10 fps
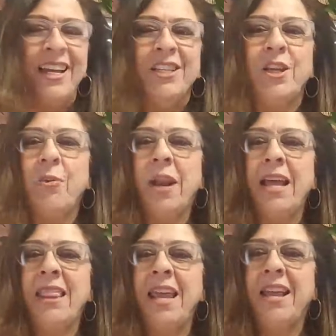So what
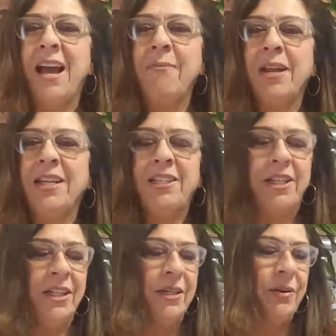I think I'm going to
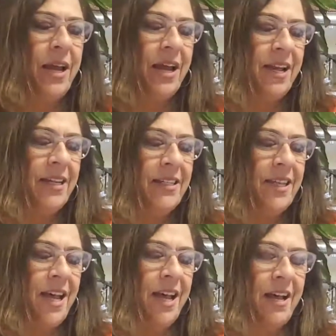do is
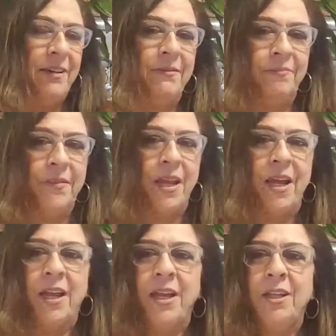
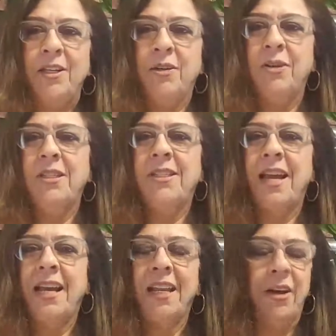do the
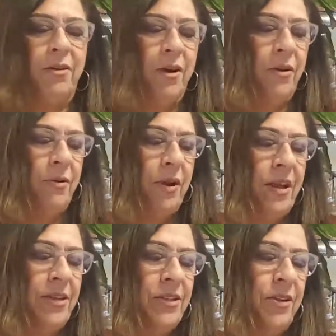state logo
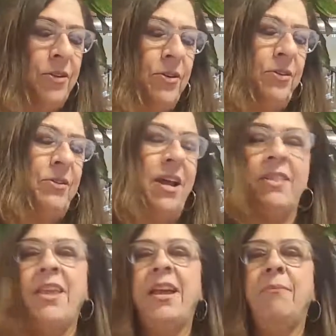in a circle. I
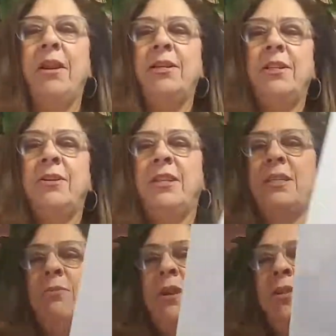think I'm going to do
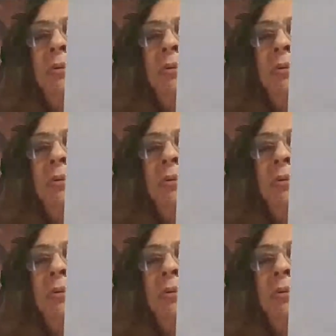this one on